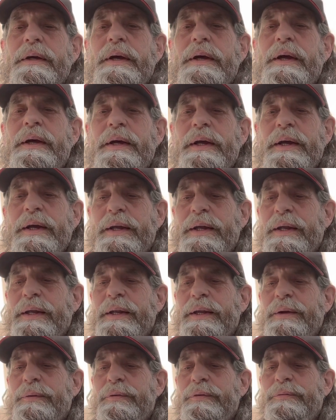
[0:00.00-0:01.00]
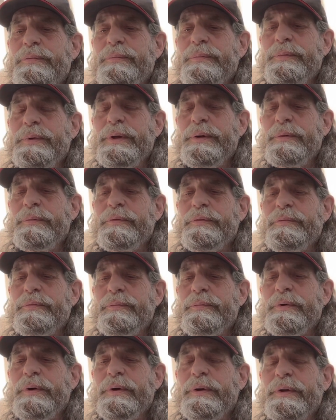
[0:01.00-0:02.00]
and it was it was
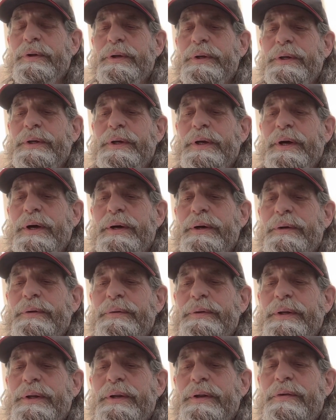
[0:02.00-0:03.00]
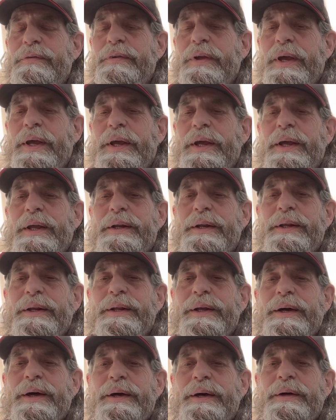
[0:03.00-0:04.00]
on the in the sand,
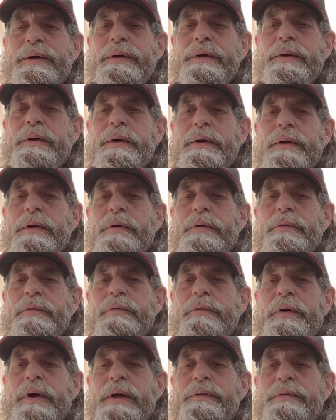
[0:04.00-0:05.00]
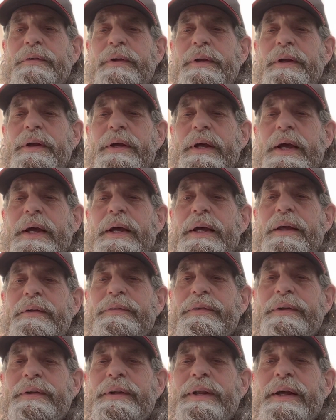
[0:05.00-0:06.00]
and so I said, hey, I
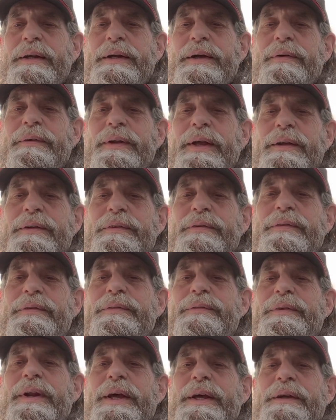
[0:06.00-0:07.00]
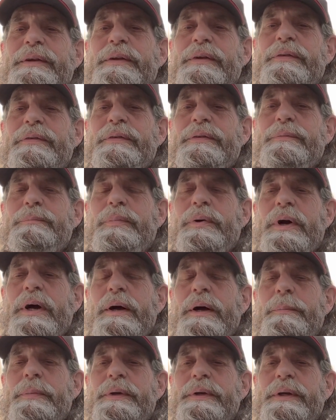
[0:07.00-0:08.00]
said, that, that snake is
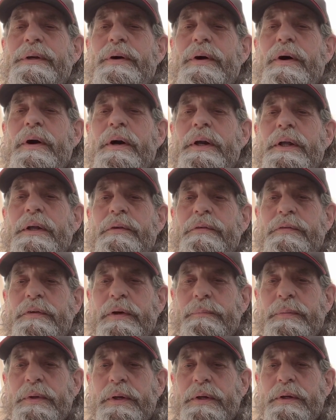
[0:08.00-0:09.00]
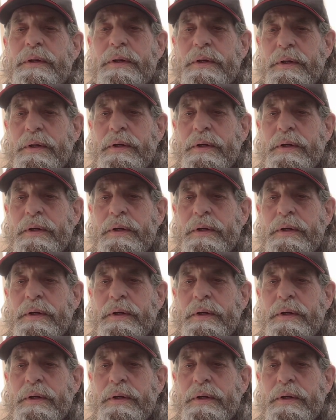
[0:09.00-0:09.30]
probably guarding something.